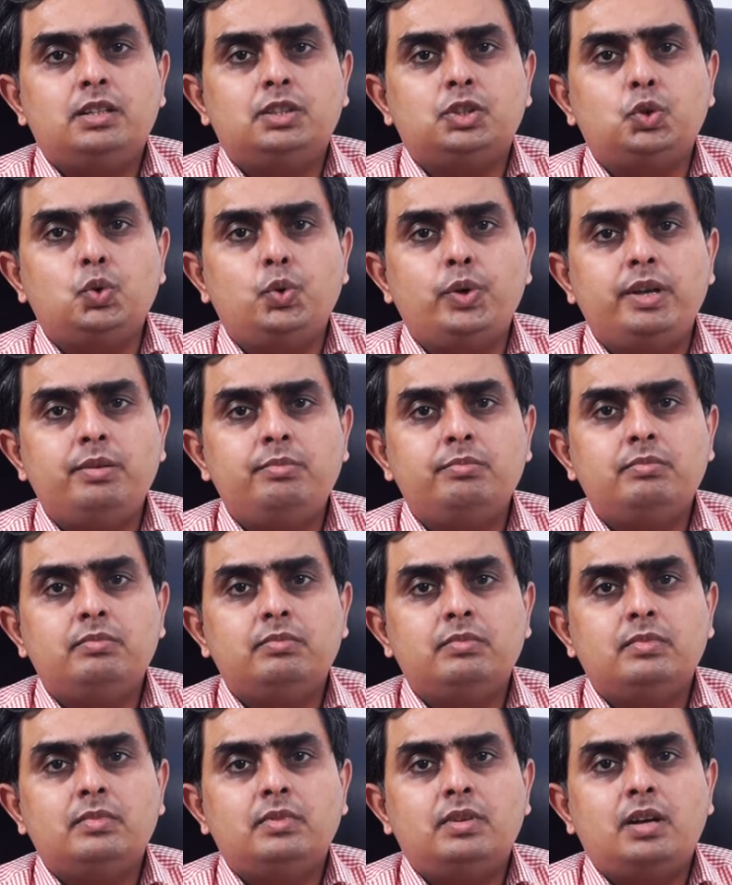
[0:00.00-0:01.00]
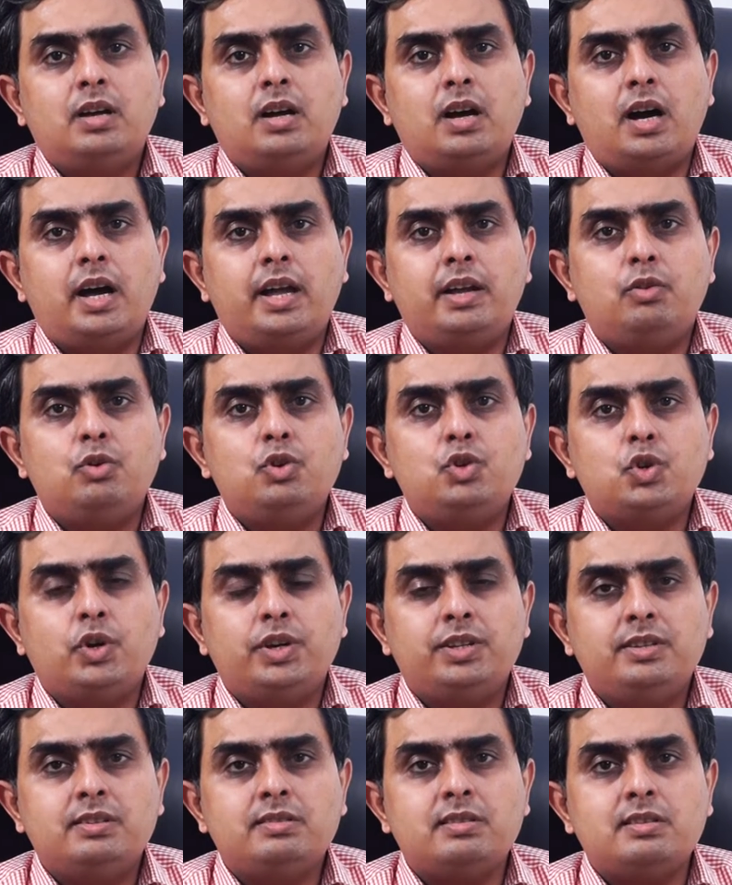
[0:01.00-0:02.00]
Through him, I could
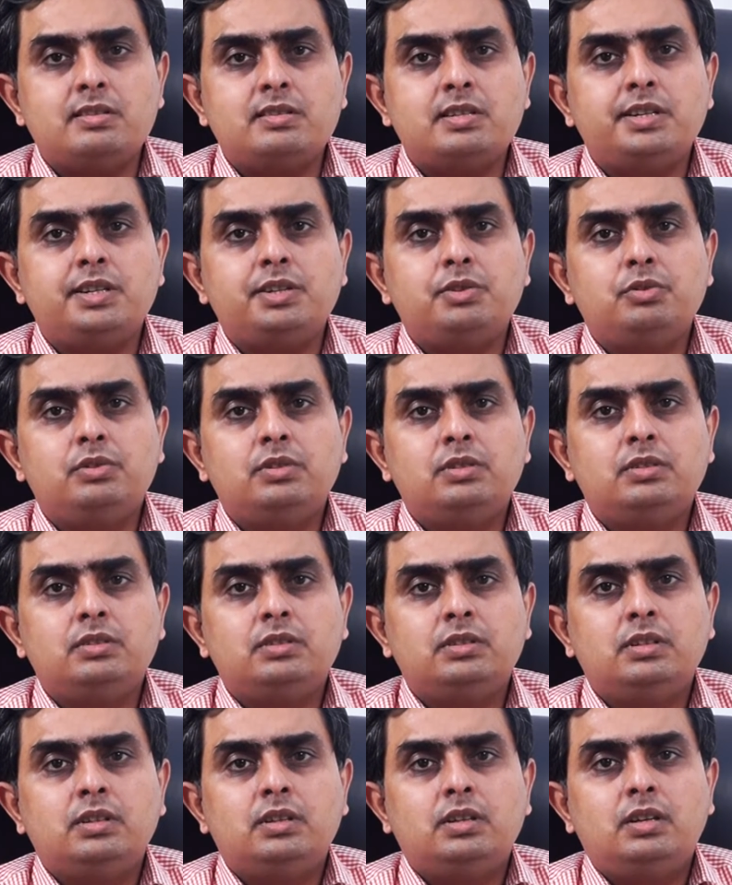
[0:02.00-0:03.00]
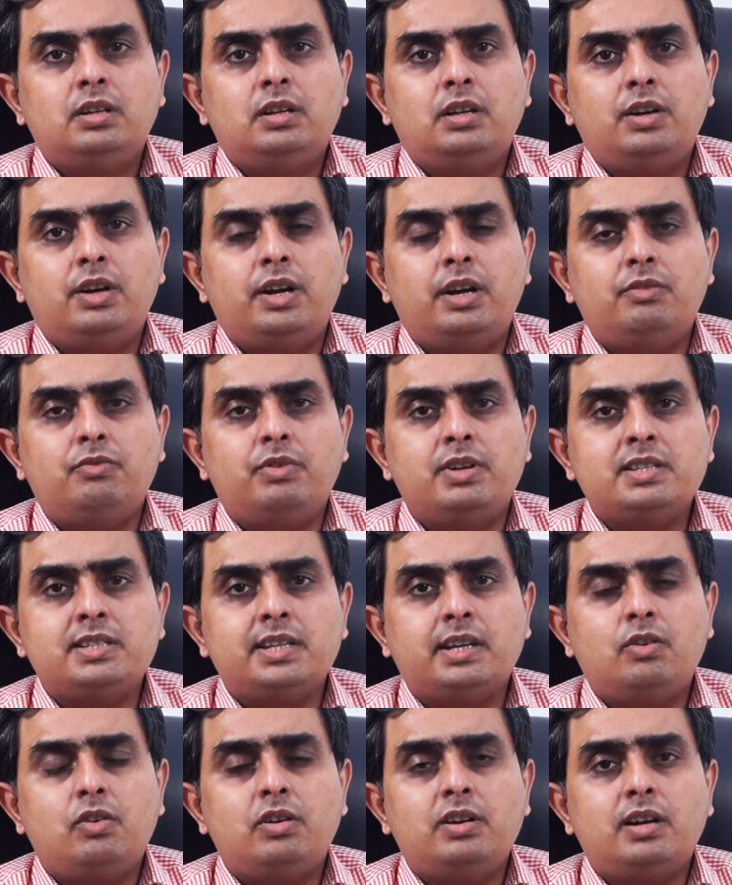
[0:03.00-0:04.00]
join this institute, and once
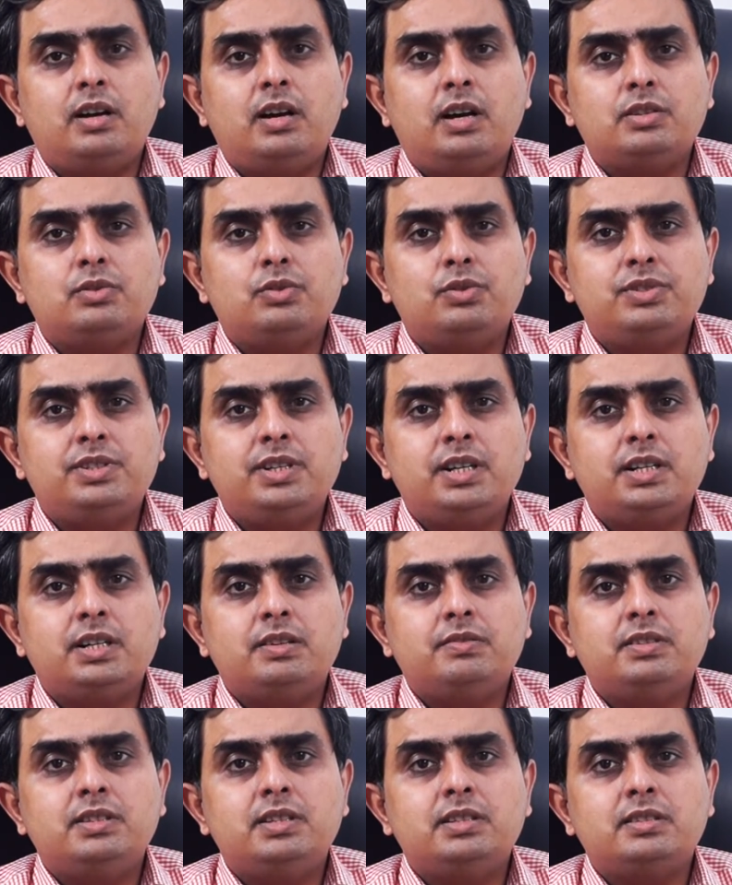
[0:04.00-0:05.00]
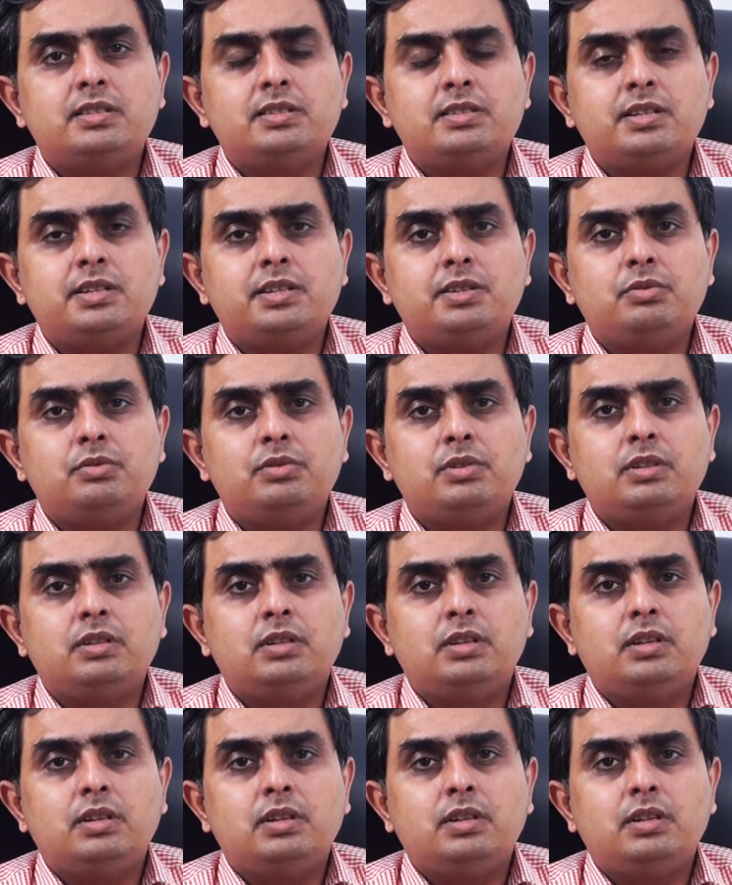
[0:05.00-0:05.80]
I got associated with this institute,